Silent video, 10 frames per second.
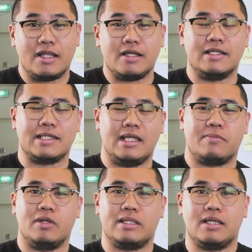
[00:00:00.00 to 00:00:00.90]
in a design
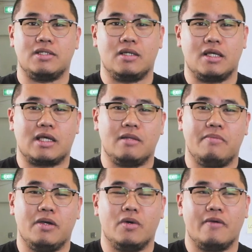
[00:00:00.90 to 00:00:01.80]
sprint session. It can
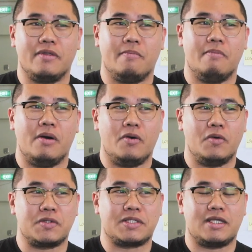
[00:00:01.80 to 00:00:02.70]
be one of the
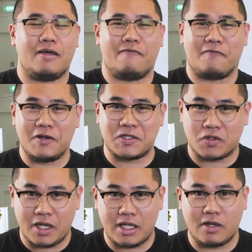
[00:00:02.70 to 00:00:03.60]
most
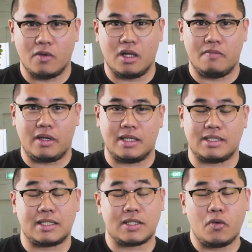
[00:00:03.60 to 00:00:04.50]
frustrating one because
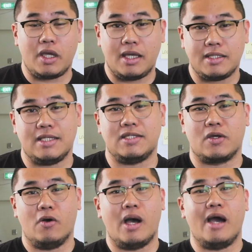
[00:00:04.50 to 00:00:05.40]
it's so easy to
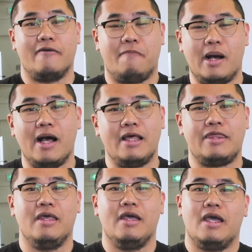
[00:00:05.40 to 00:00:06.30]
go out of
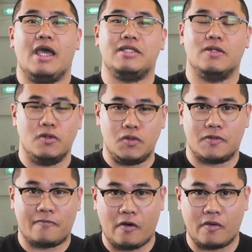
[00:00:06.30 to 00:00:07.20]
path and to lose
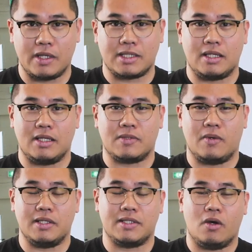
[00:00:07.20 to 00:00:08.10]
focus in this
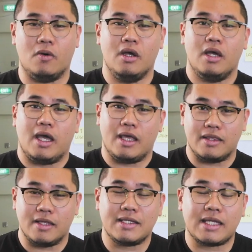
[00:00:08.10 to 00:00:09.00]
one. So in
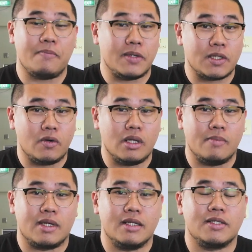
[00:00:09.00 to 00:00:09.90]
this episode,
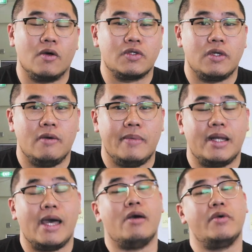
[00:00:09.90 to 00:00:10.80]
I'm going to talk to you
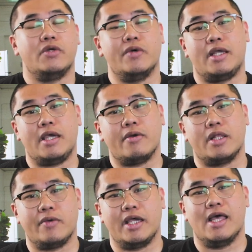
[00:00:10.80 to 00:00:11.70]
about how we do it here at
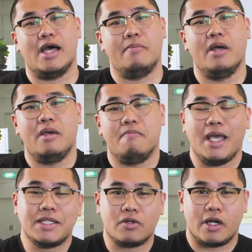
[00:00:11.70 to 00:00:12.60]
Relab
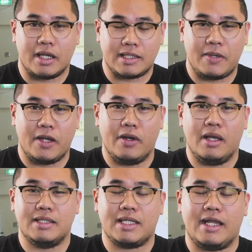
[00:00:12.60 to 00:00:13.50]
based on our
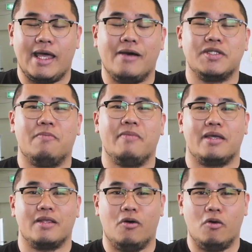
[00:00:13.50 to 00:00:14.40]
experience and how to
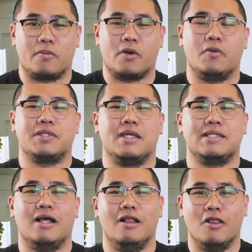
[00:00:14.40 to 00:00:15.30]
make the whole
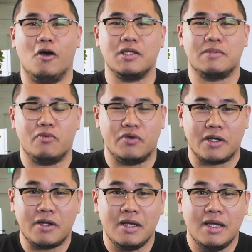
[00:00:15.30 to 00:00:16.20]
process a lot
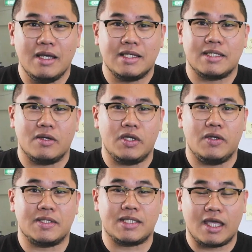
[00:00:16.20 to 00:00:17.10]
smoother so
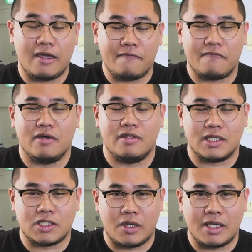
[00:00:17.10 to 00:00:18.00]
you save the
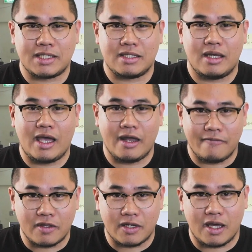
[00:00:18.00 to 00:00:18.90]
stress out
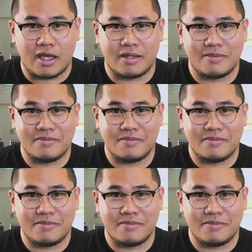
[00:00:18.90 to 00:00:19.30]
of the day.